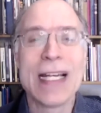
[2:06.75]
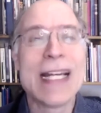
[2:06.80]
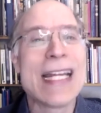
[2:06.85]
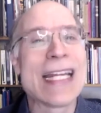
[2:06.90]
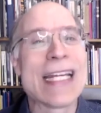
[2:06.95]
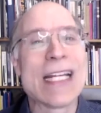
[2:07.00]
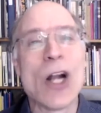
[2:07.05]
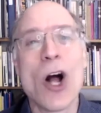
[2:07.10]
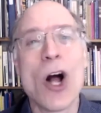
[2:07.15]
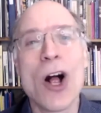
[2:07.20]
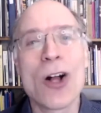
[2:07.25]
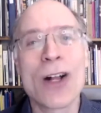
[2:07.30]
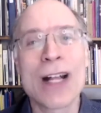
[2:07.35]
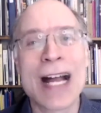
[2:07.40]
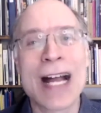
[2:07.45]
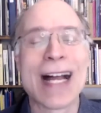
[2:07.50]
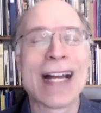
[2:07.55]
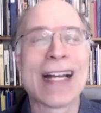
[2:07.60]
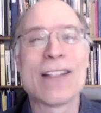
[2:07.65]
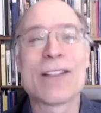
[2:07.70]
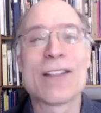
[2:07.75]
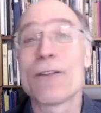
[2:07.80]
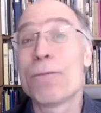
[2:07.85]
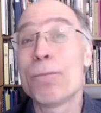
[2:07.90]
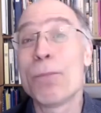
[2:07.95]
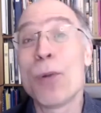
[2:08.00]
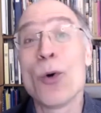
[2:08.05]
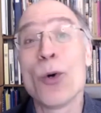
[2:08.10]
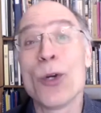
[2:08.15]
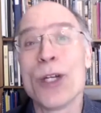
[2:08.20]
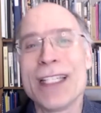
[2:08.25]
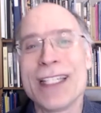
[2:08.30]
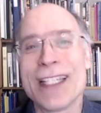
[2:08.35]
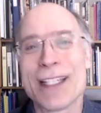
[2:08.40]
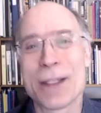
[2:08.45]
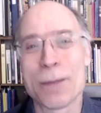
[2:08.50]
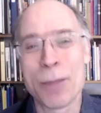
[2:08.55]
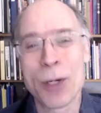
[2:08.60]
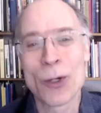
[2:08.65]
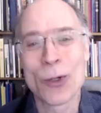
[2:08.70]
in all kinds of
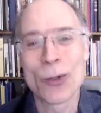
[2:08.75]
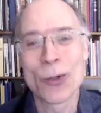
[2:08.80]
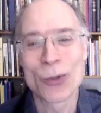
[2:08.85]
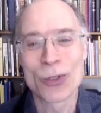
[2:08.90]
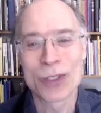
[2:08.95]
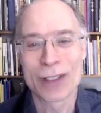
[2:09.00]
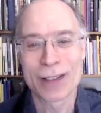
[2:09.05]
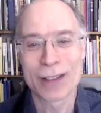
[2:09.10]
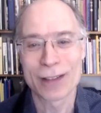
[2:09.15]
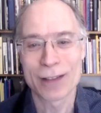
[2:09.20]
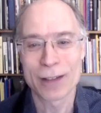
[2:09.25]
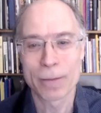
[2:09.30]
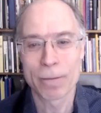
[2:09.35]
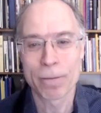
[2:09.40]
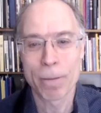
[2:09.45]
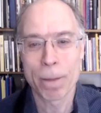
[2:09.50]
poignant poses.